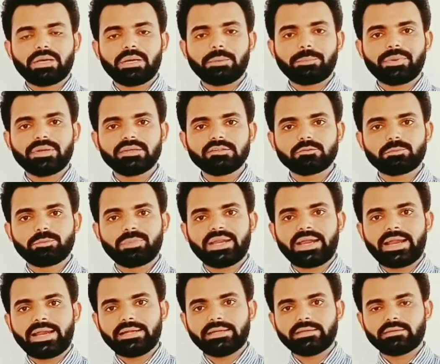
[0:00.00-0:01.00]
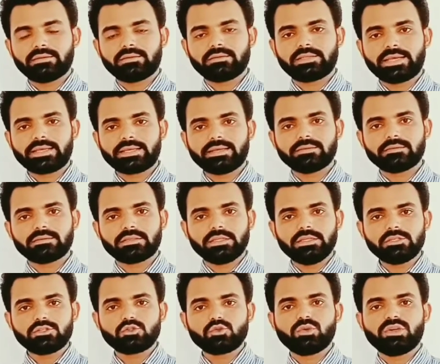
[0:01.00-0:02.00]
purpose behind taking
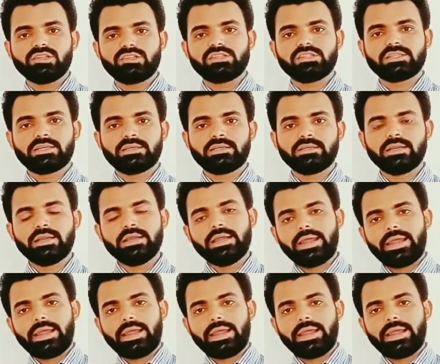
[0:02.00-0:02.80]
these two decisions